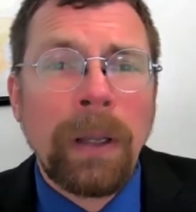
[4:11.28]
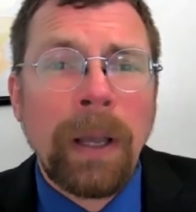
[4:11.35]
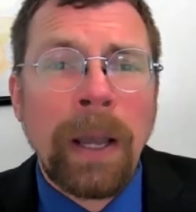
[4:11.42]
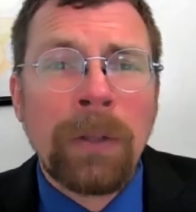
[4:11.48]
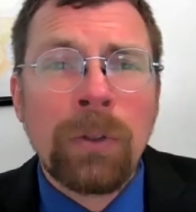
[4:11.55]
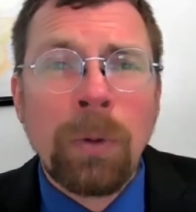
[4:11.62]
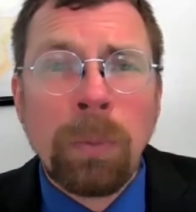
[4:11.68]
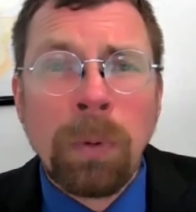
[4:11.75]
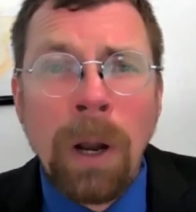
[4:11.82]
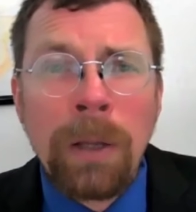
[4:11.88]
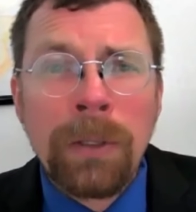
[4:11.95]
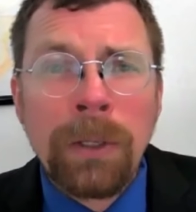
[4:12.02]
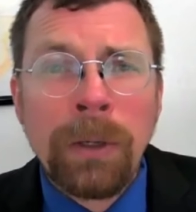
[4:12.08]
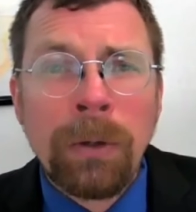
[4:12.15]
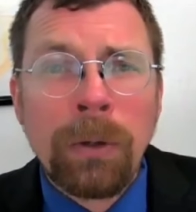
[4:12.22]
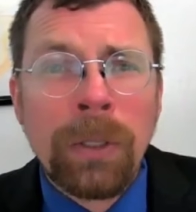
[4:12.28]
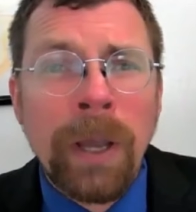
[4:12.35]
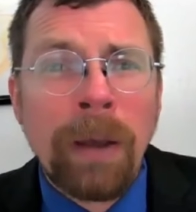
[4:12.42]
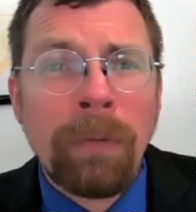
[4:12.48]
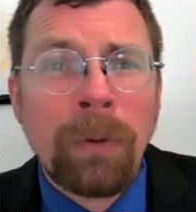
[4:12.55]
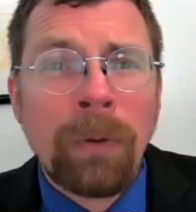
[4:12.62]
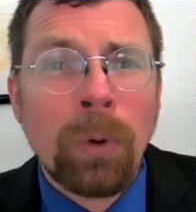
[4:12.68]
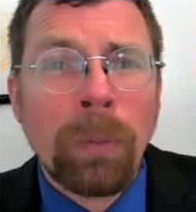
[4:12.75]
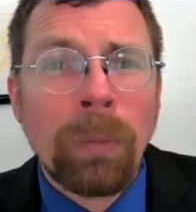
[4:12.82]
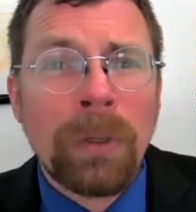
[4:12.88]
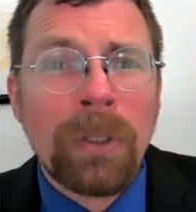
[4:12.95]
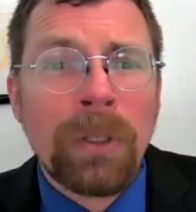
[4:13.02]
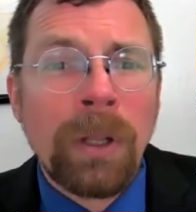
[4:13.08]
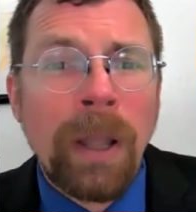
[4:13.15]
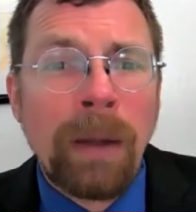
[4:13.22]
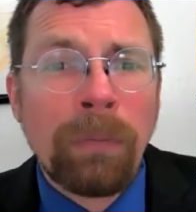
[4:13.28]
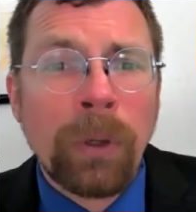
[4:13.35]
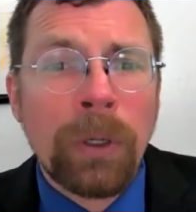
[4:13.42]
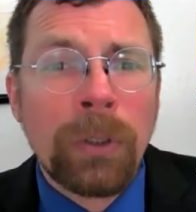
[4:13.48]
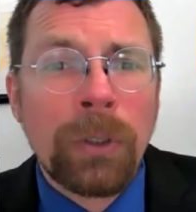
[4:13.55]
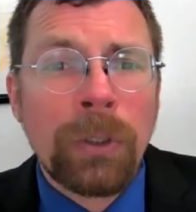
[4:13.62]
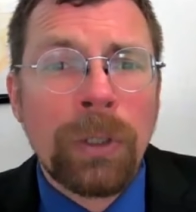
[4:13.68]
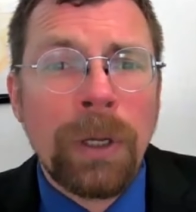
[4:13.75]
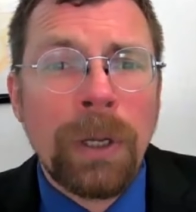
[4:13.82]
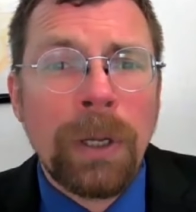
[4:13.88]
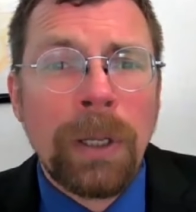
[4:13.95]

And so prosecutors have enormous leverage